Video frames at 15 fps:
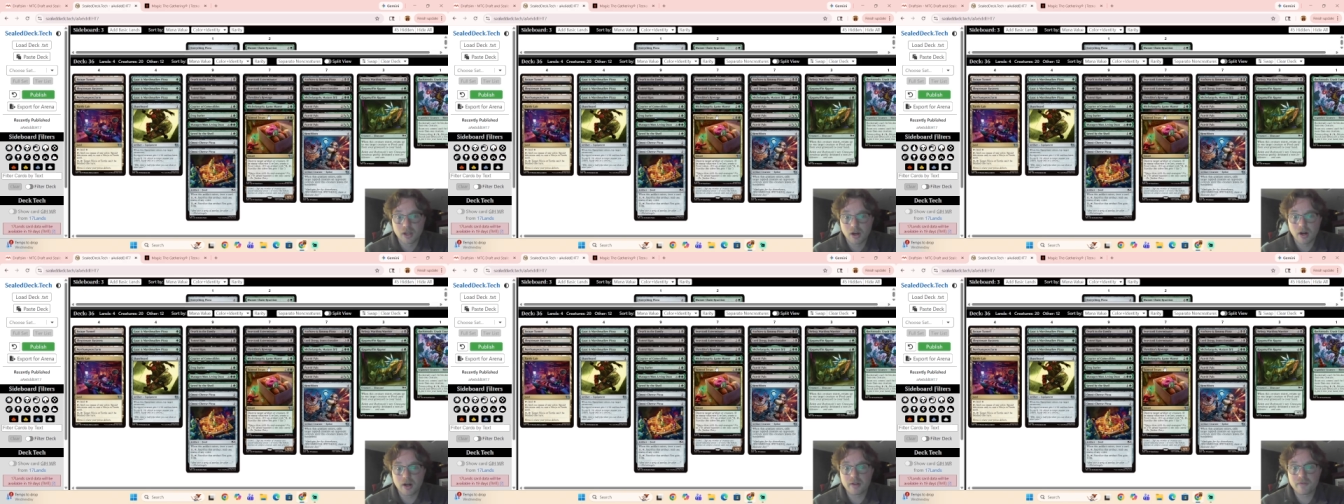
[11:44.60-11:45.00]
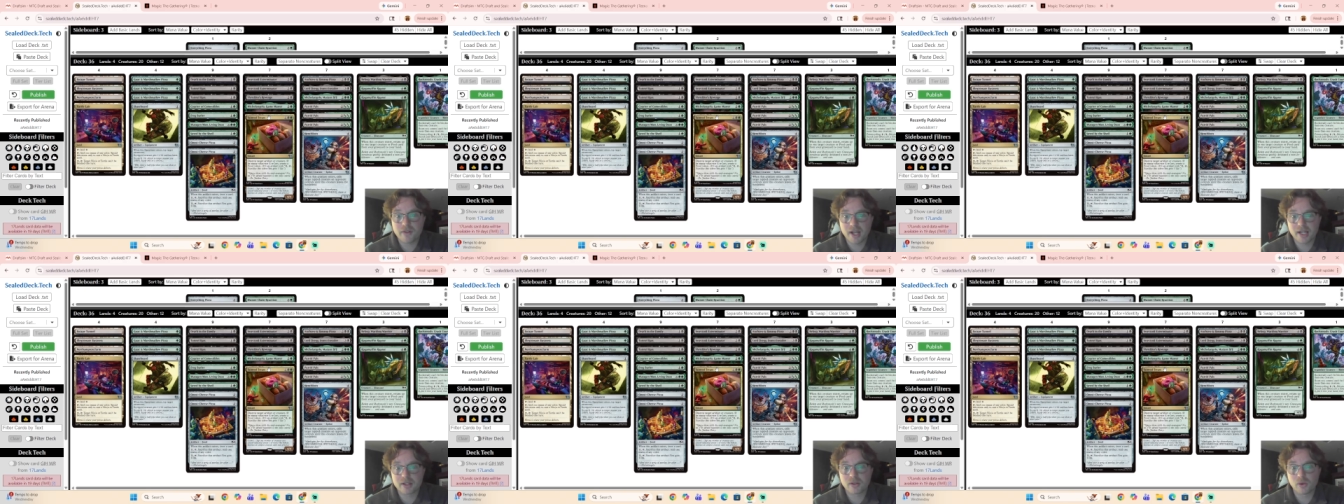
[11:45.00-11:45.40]

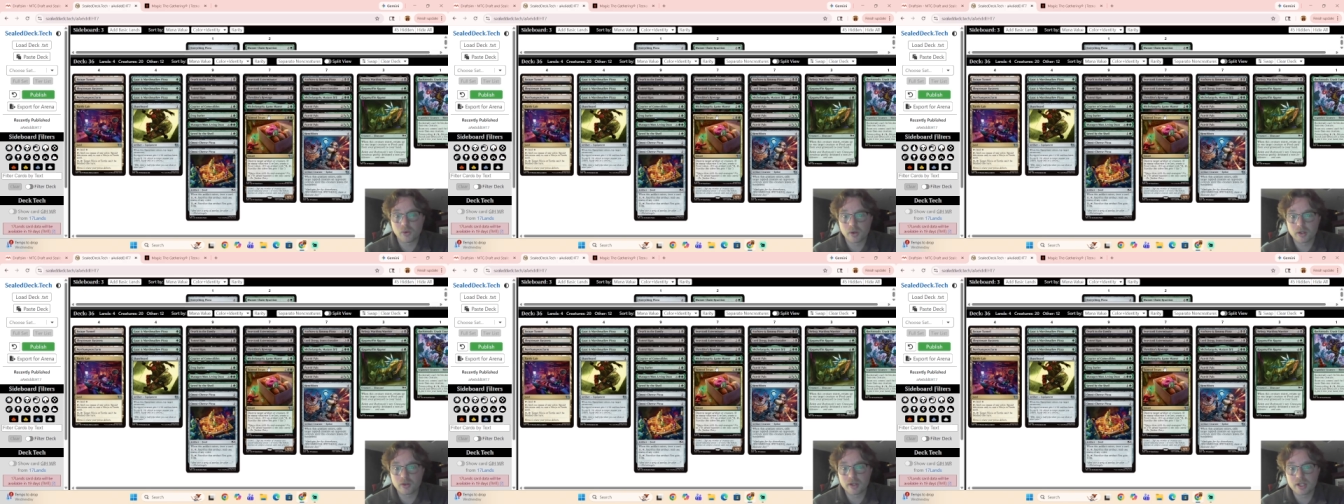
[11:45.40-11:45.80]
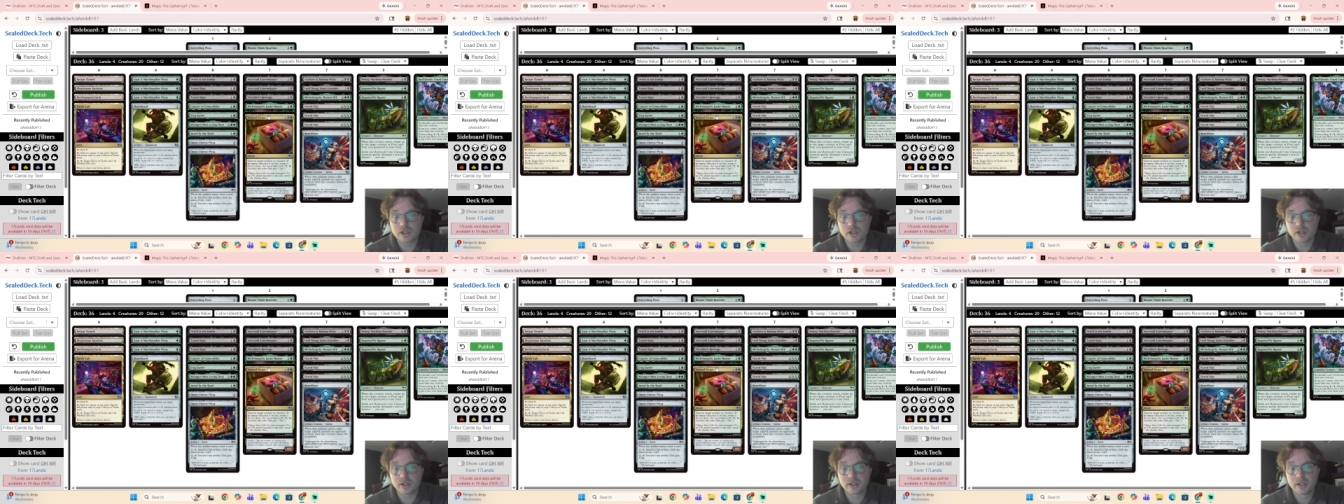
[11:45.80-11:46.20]
artifact or
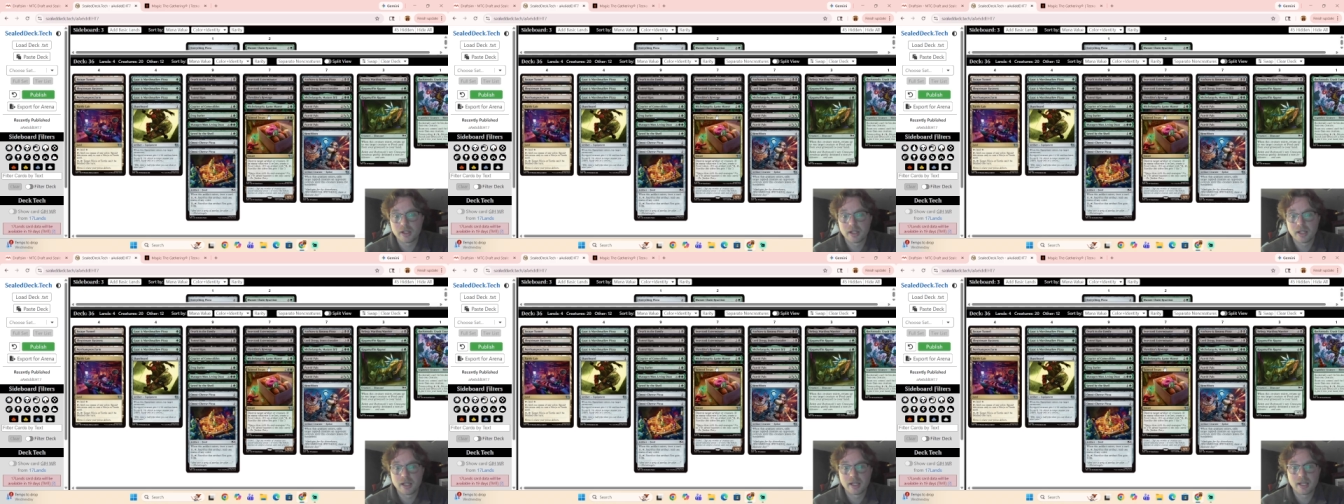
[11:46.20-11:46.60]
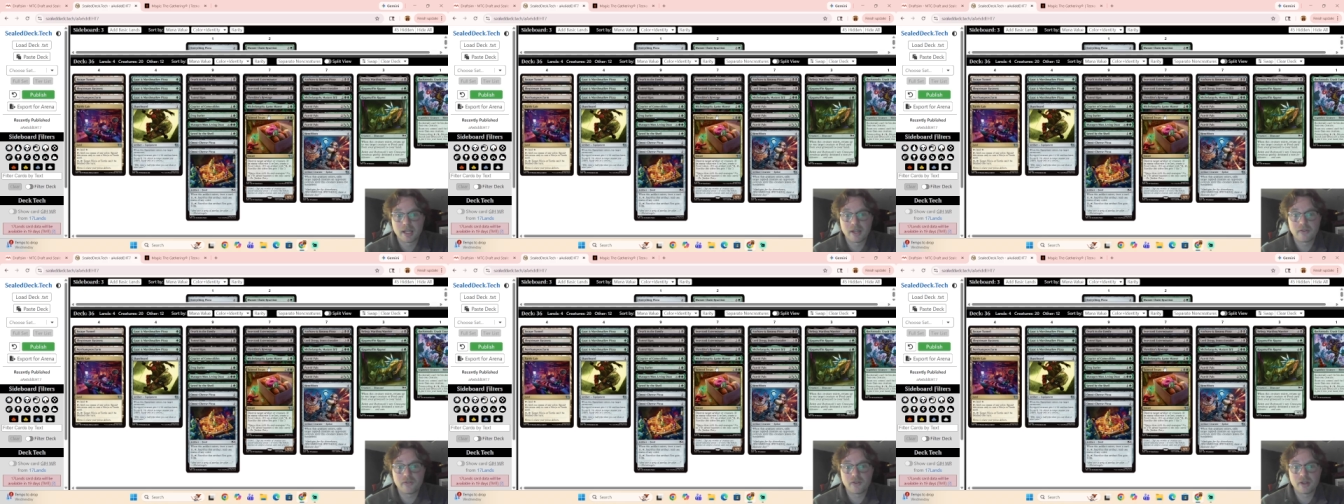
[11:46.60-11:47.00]
creature.
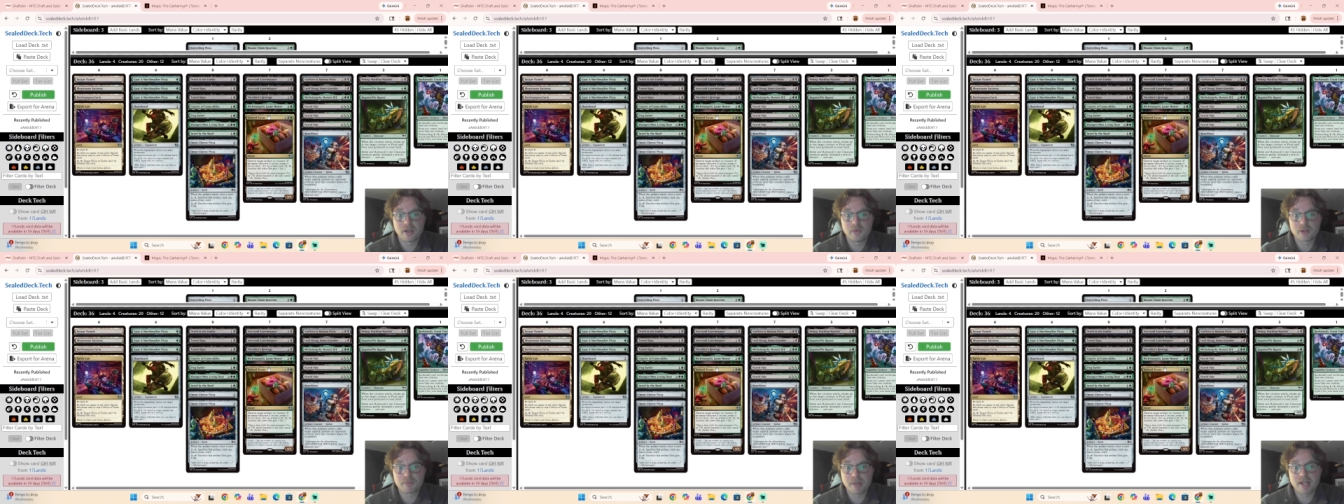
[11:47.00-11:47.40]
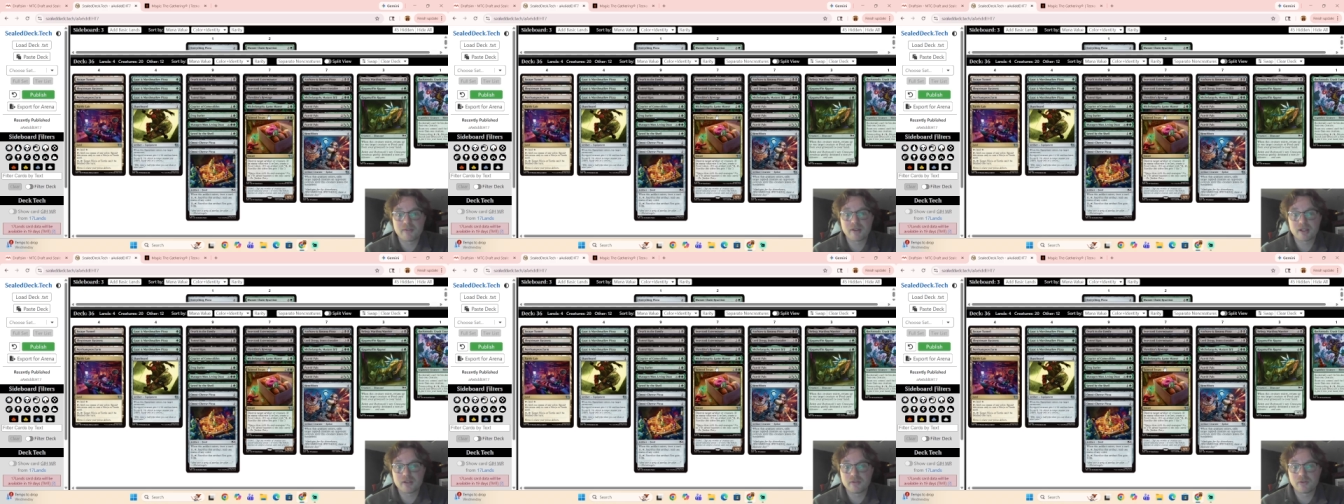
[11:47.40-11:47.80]
If it was mana
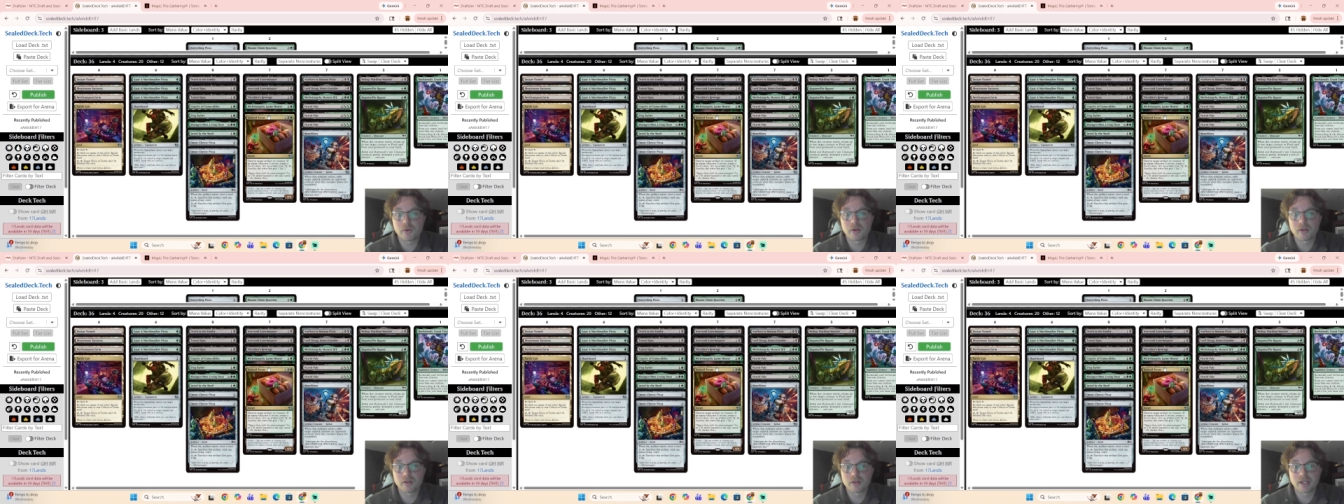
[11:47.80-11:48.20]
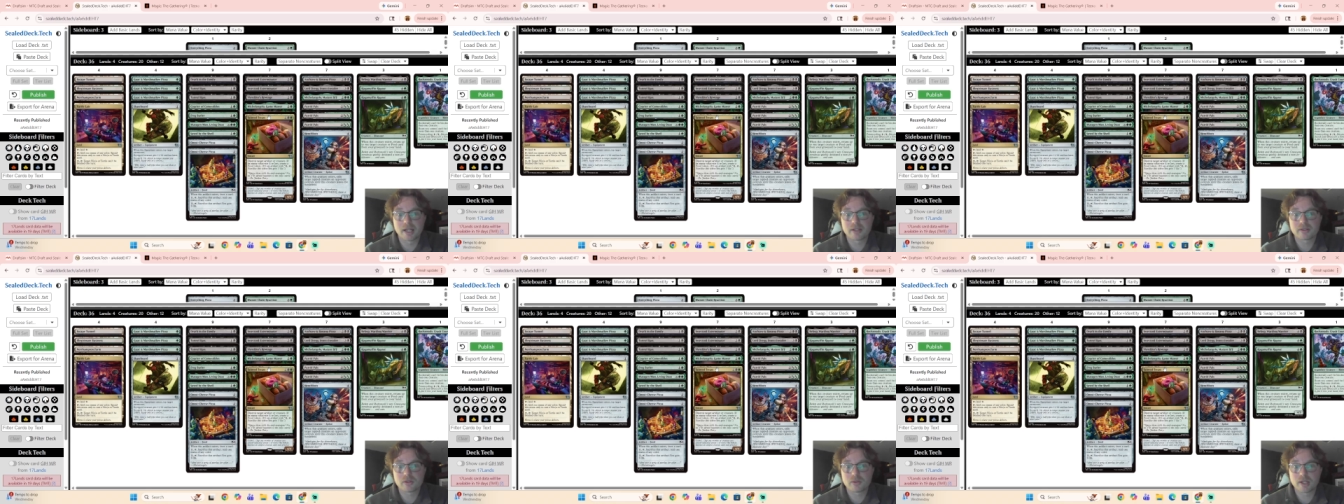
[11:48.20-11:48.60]
value 4 or
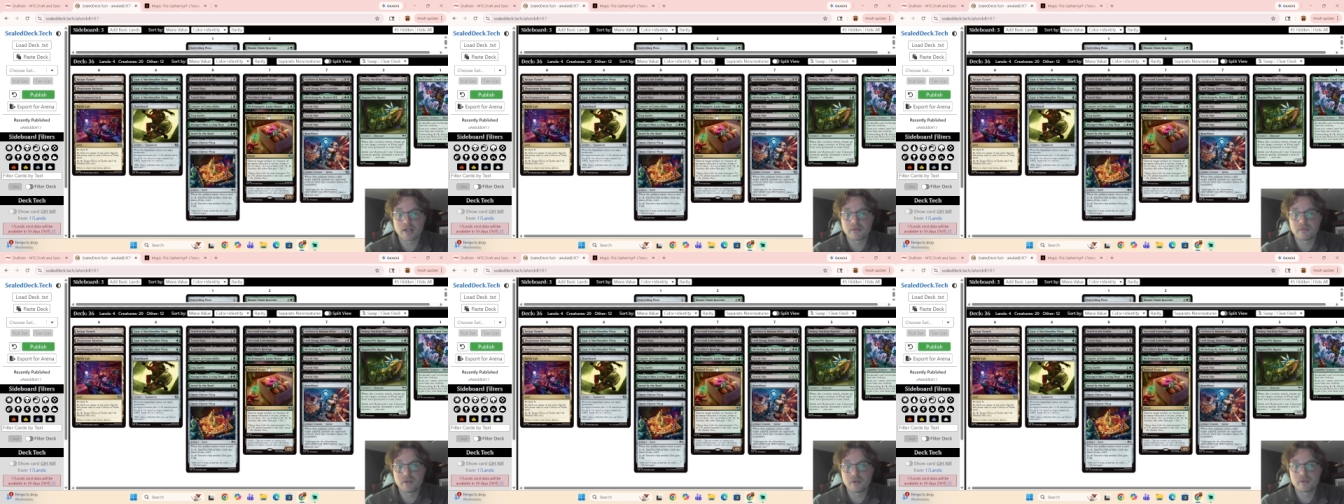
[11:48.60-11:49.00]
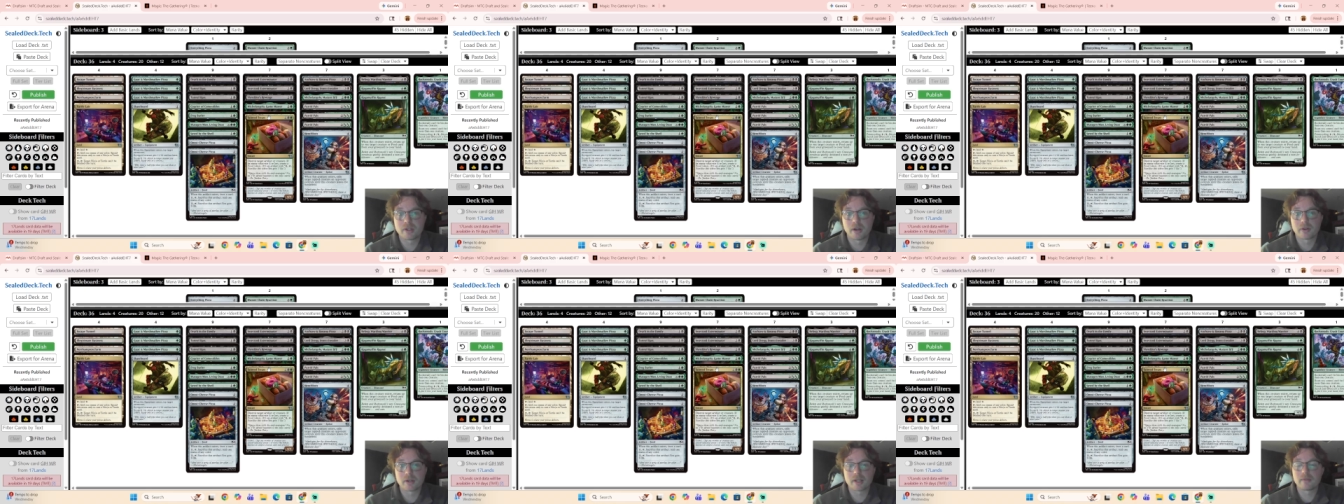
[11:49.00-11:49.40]
less, create a food
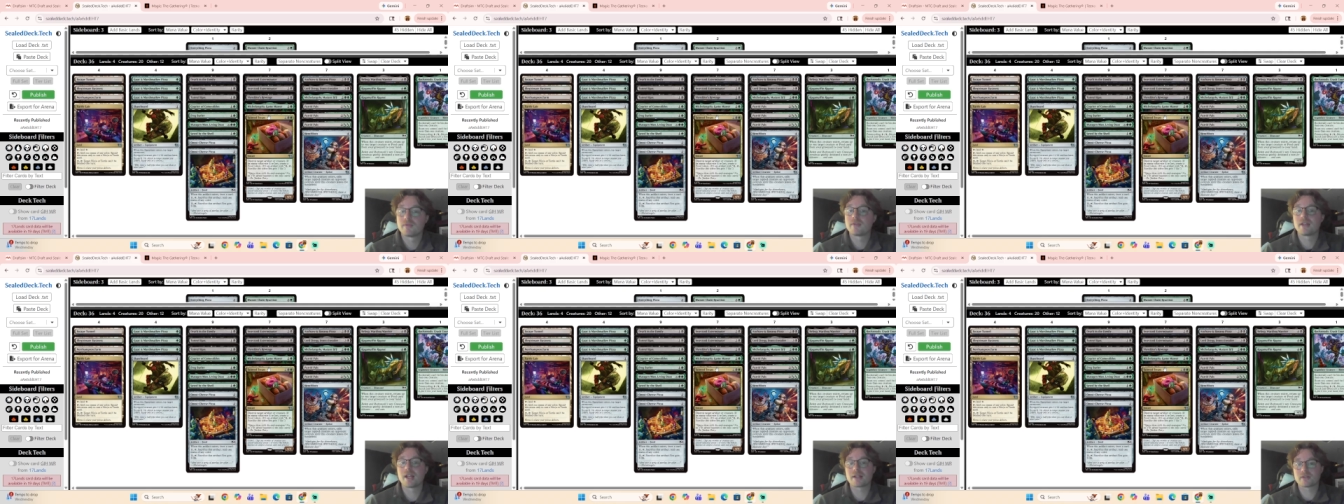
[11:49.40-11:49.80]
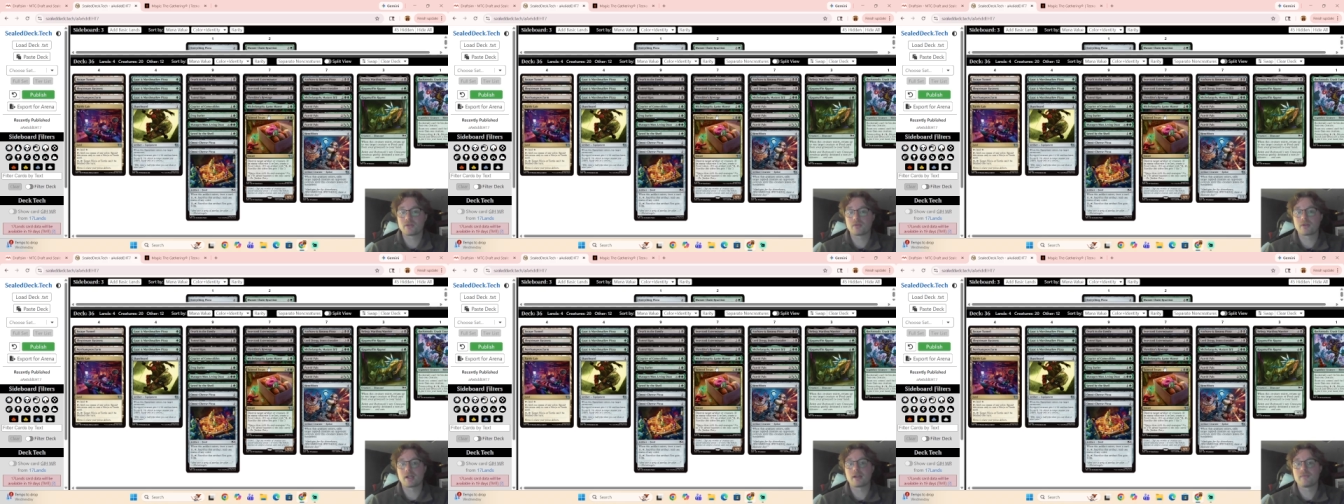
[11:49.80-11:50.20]
token. That's
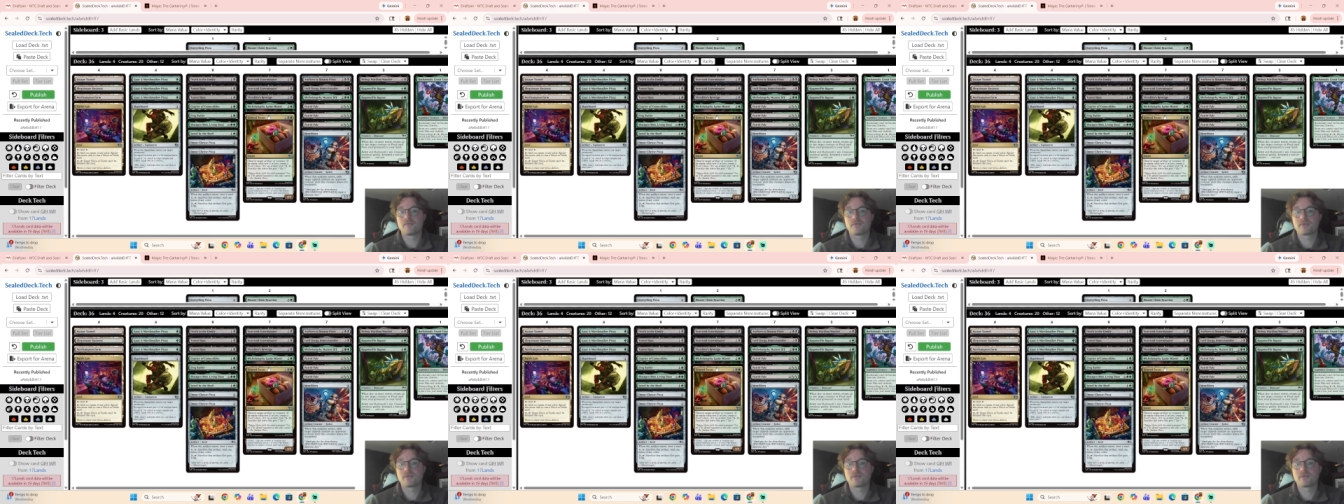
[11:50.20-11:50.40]
great.